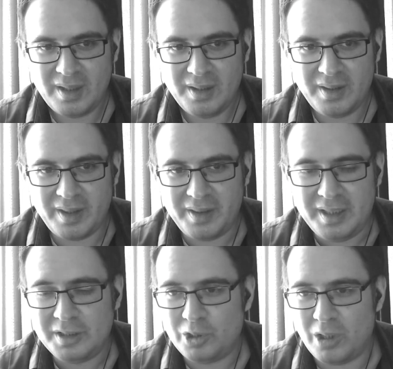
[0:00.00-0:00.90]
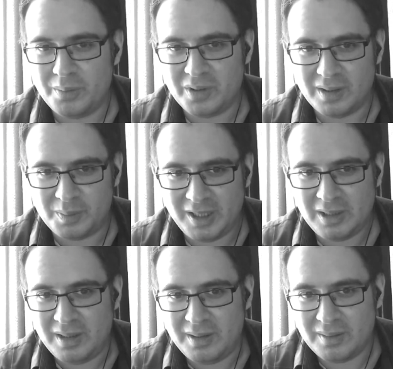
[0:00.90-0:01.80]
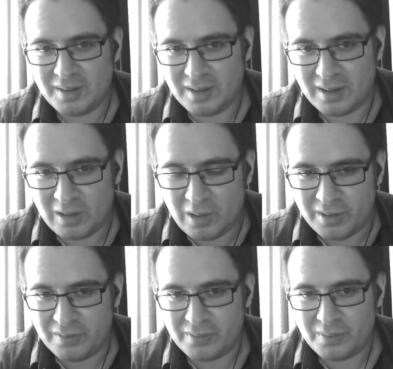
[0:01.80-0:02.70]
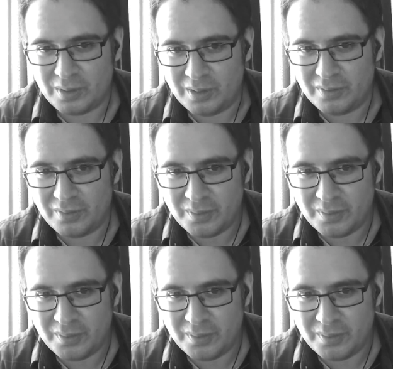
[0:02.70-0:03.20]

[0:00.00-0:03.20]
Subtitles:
these jobs, especially a lot of sort of